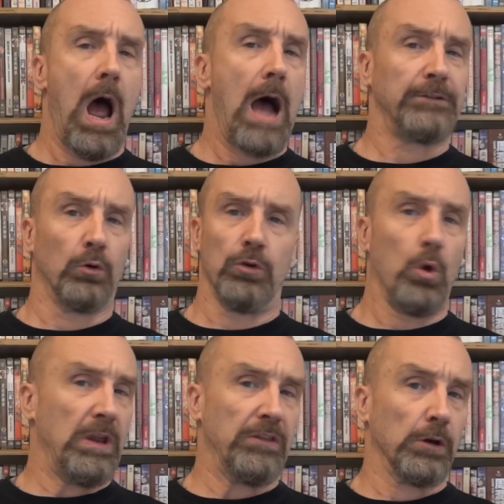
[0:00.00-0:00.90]
I don't
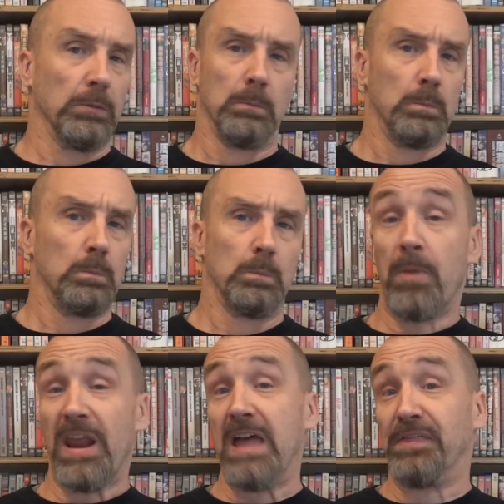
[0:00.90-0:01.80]
know either.
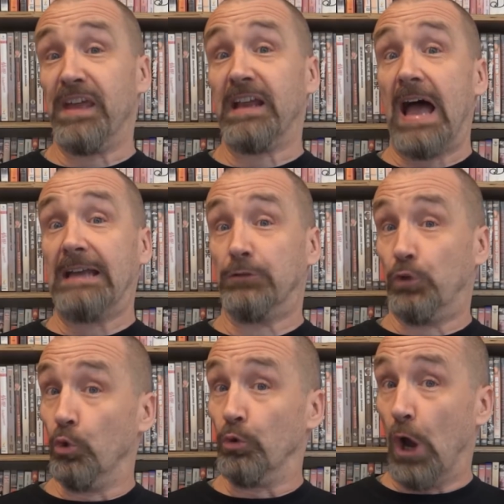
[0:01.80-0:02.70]
But I think I
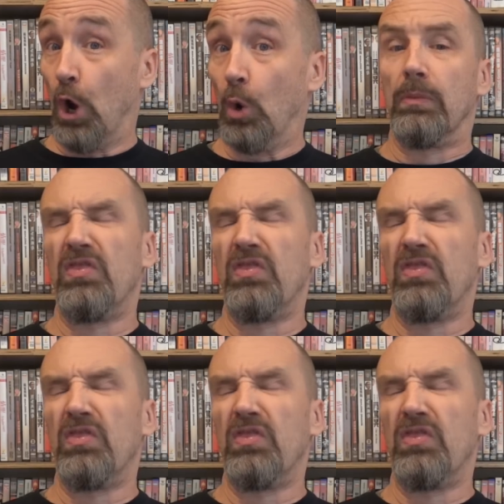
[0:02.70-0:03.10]
do know